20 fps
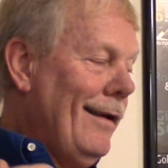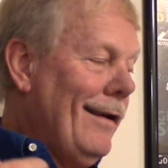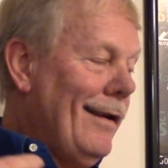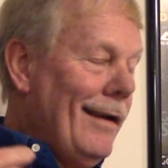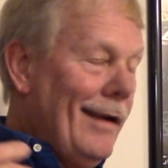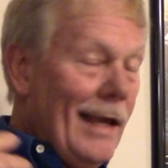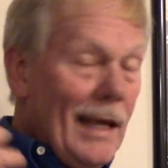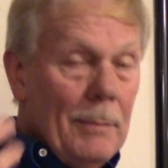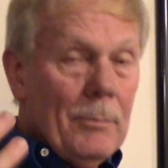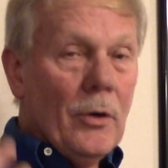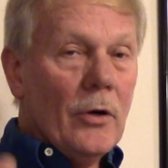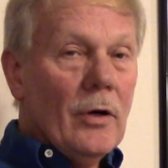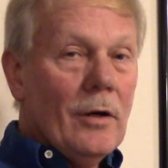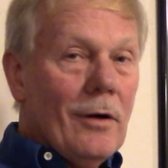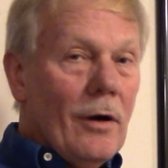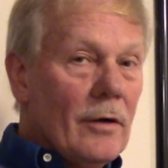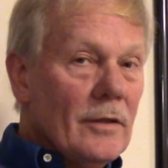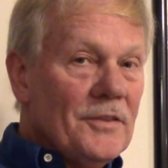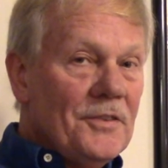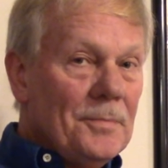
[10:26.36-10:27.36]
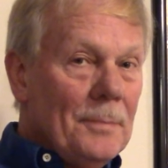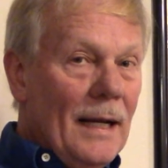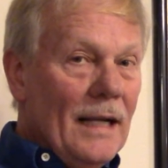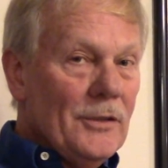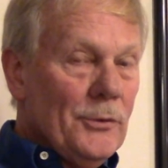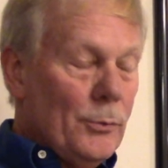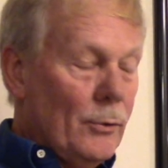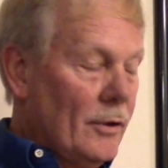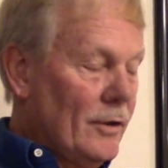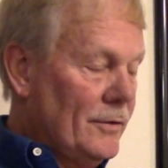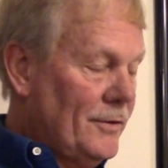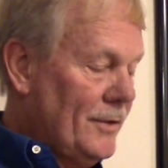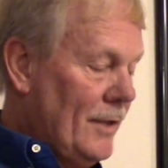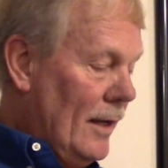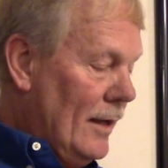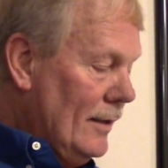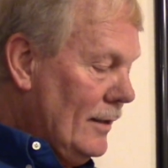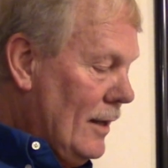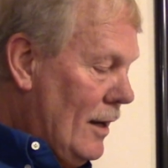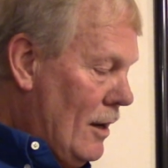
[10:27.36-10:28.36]
ebook on
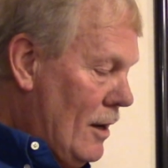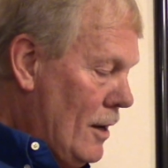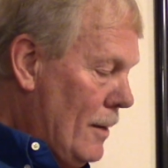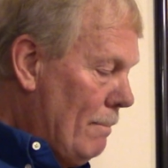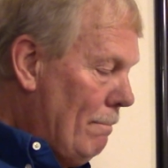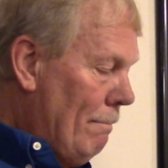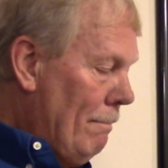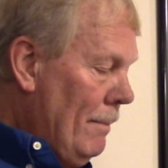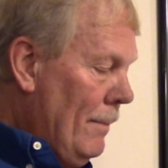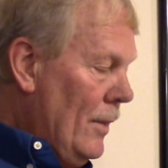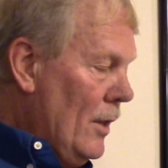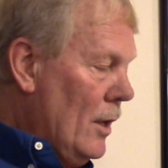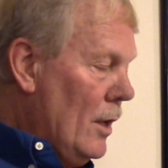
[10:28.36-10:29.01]
smashwords.com,